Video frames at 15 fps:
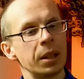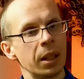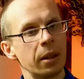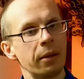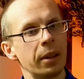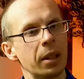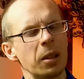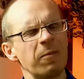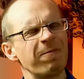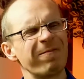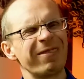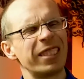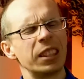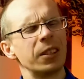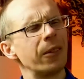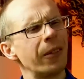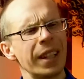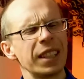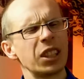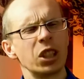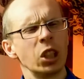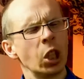server,
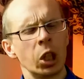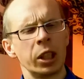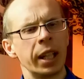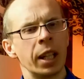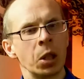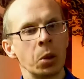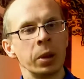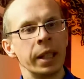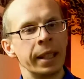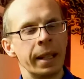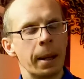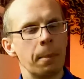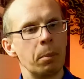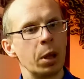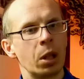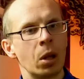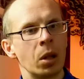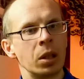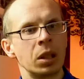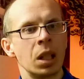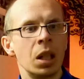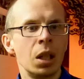that's not a good idea,
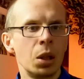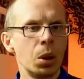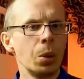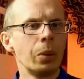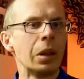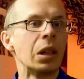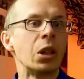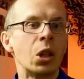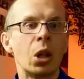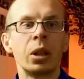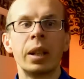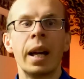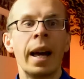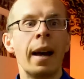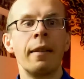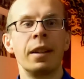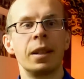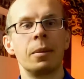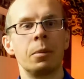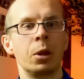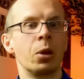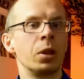because you will not have
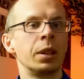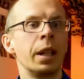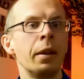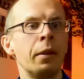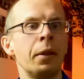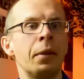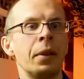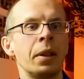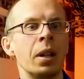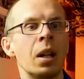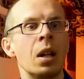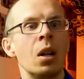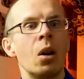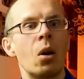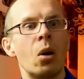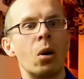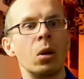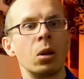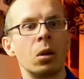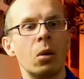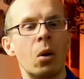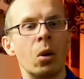it, because everything,
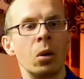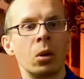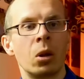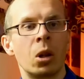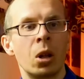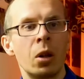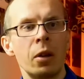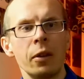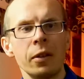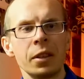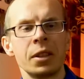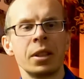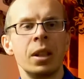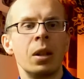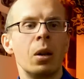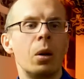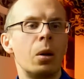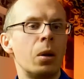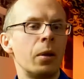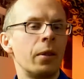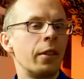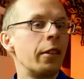all crawls
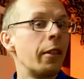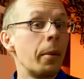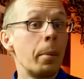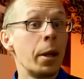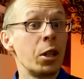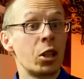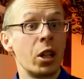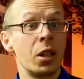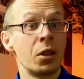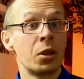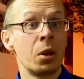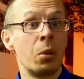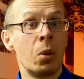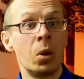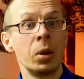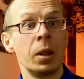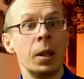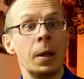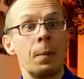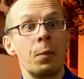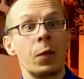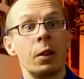of a web page and so on